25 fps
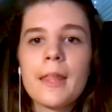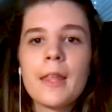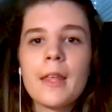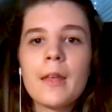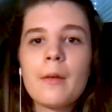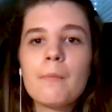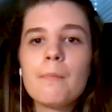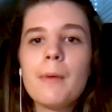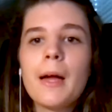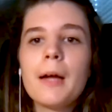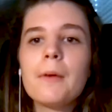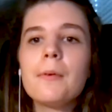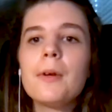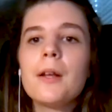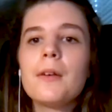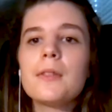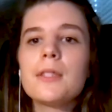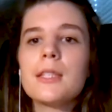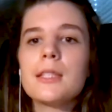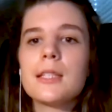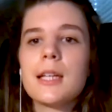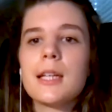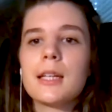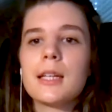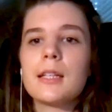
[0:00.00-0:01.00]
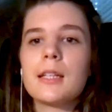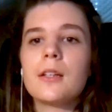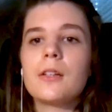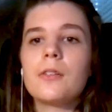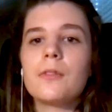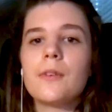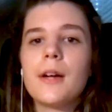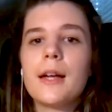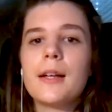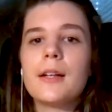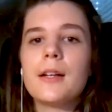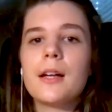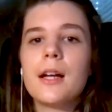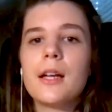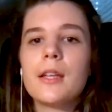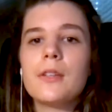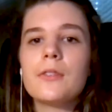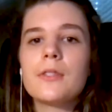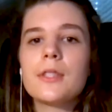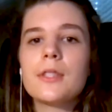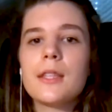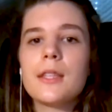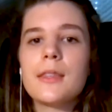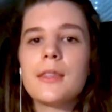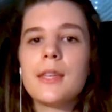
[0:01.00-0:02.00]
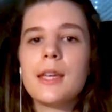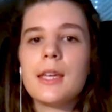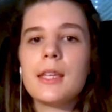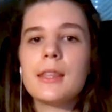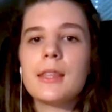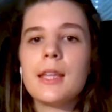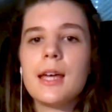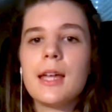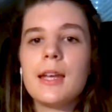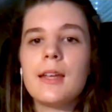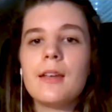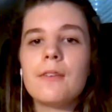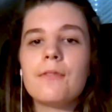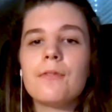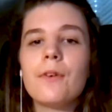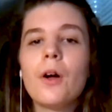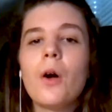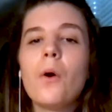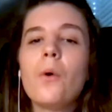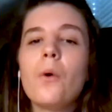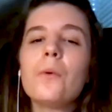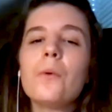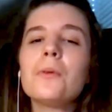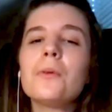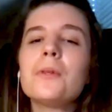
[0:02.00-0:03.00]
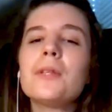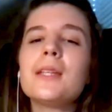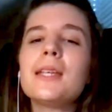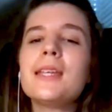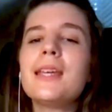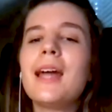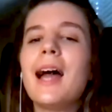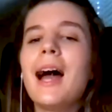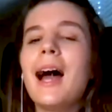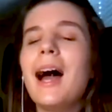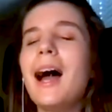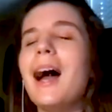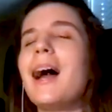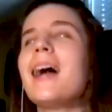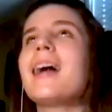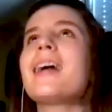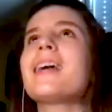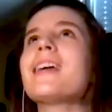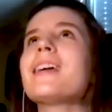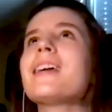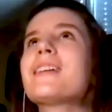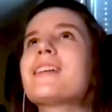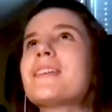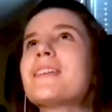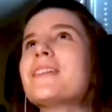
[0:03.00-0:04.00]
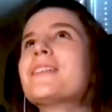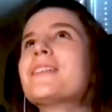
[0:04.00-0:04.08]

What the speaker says: Back when I was a technical writer, I used to think that if only I could